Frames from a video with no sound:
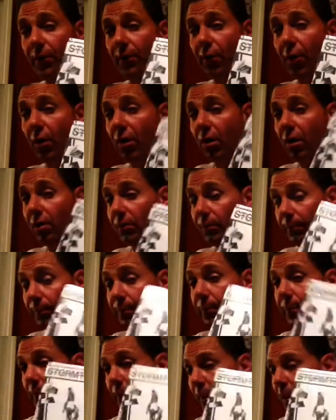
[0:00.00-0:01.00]
Fall,
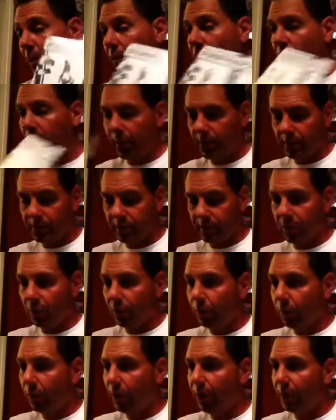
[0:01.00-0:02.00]
is a
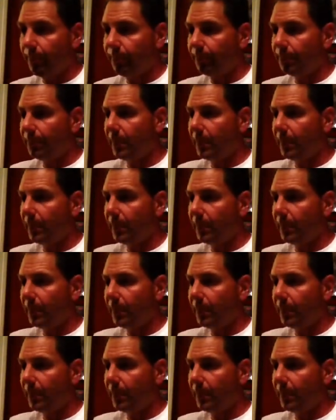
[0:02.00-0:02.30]
good one.